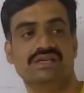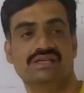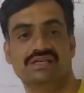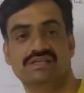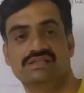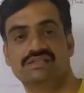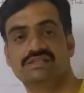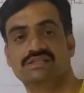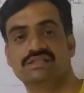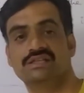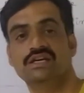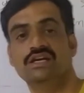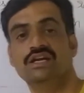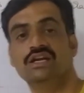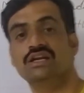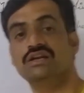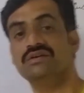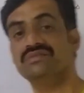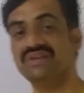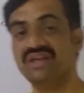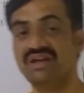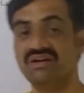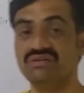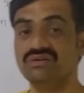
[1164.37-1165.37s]
is.
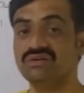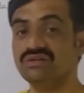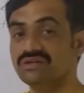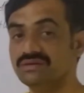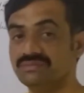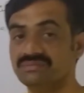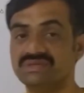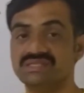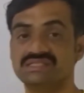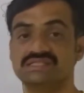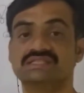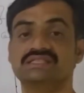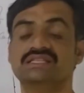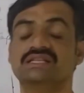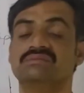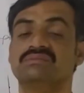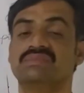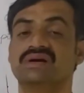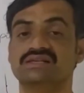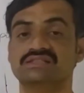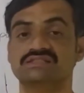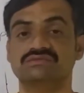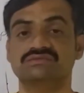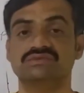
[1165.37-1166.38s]
Now we have to represent the
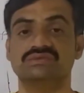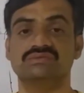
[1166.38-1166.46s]
mass of